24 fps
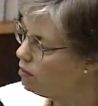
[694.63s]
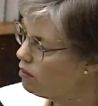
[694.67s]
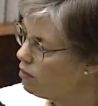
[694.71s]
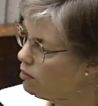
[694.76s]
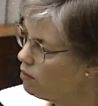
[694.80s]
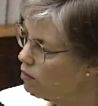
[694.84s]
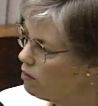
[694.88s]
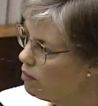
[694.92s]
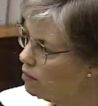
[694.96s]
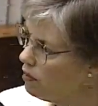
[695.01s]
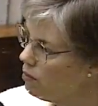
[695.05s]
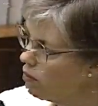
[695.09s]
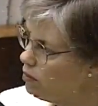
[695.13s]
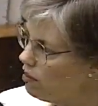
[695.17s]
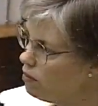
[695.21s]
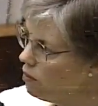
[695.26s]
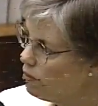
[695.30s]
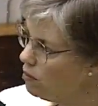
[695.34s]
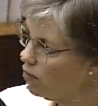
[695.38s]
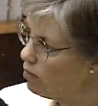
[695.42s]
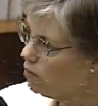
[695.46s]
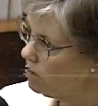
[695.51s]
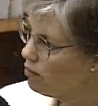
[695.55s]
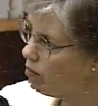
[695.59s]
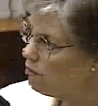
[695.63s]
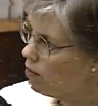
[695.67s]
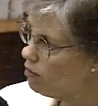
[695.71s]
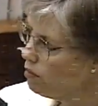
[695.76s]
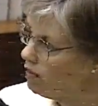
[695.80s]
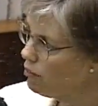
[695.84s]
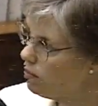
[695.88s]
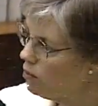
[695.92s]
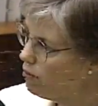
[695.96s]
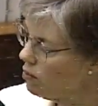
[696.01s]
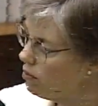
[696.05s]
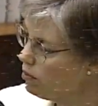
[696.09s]
you would have declared a match
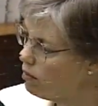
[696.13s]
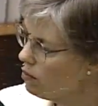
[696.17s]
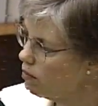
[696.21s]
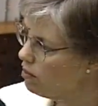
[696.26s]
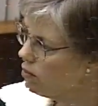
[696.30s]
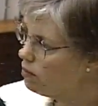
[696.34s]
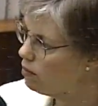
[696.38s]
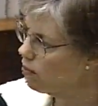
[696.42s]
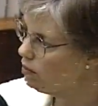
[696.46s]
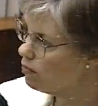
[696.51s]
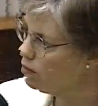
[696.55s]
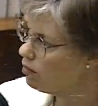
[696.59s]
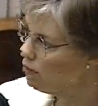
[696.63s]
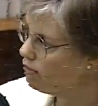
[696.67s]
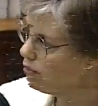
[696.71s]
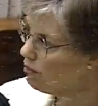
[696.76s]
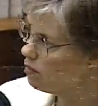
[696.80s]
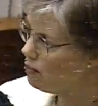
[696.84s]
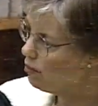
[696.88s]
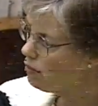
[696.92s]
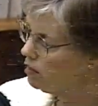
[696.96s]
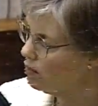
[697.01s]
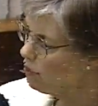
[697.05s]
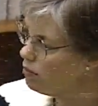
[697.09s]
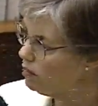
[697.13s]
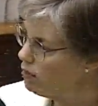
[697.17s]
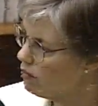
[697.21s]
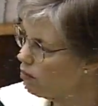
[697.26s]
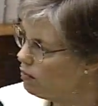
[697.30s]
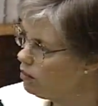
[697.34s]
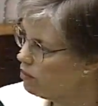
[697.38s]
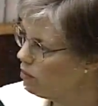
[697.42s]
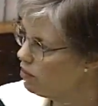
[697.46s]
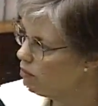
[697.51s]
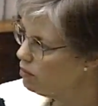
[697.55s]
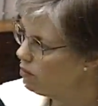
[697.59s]
between item 57 and
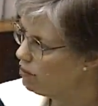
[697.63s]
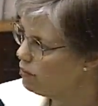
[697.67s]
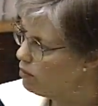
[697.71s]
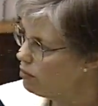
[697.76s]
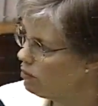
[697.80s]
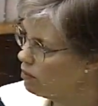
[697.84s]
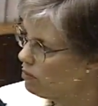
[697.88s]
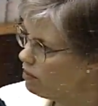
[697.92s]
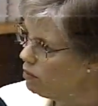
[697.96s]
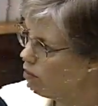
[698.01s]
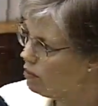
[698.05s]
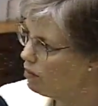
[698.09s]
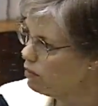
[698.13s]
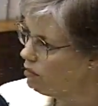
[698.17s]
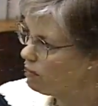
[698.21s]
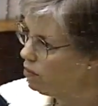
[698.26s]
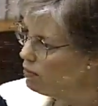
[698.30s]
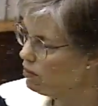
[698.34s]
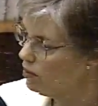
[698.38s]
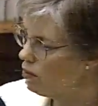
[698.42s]
59. Is that correct?